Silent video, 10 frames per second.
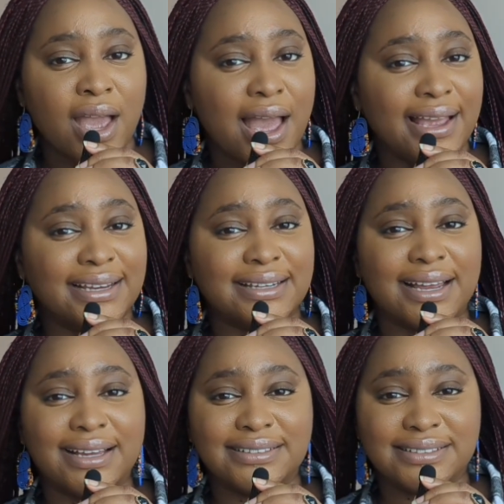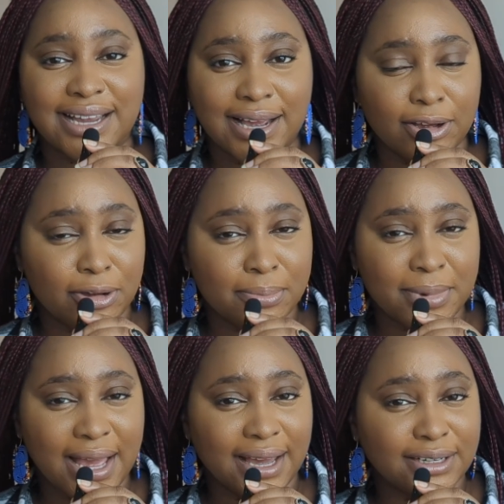I I
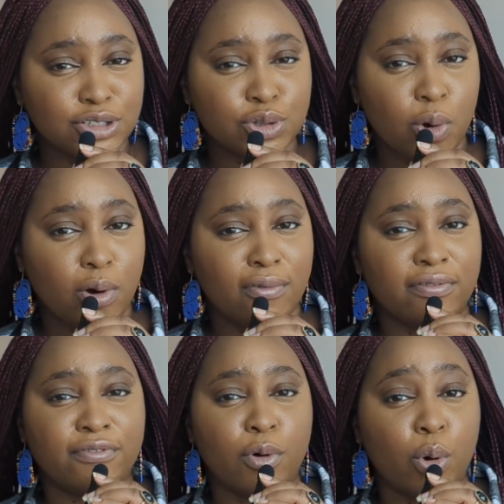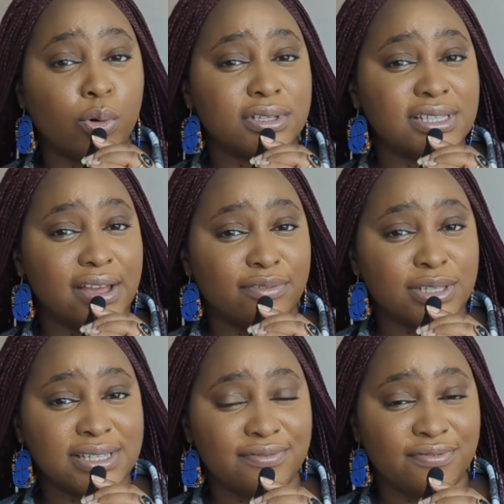had a score of
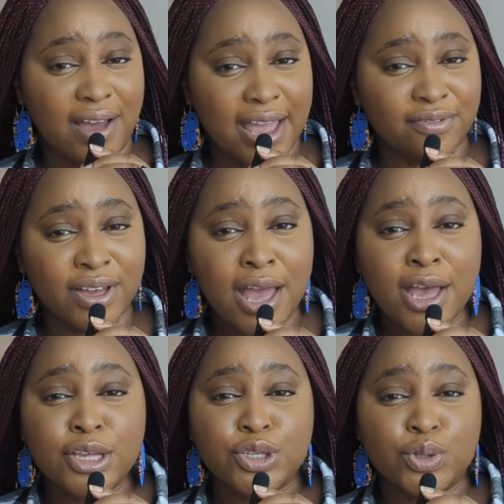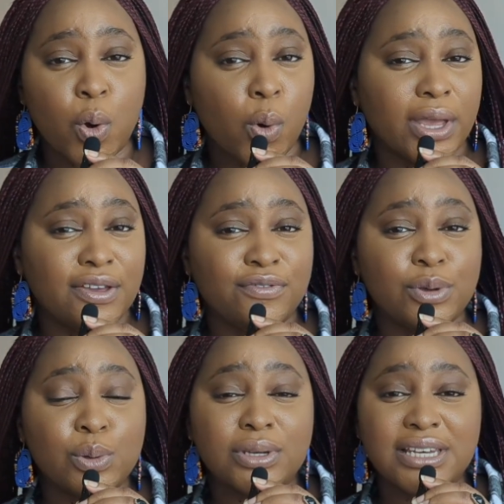475. So if
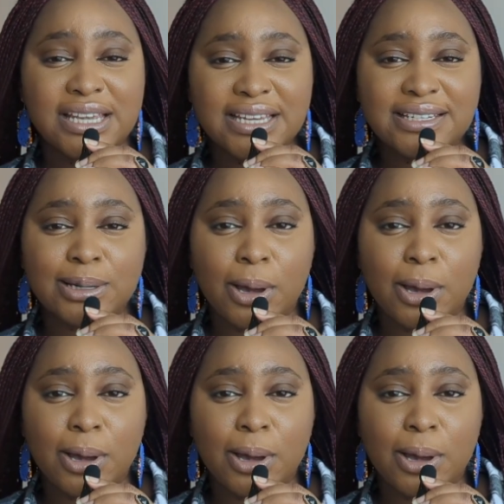you need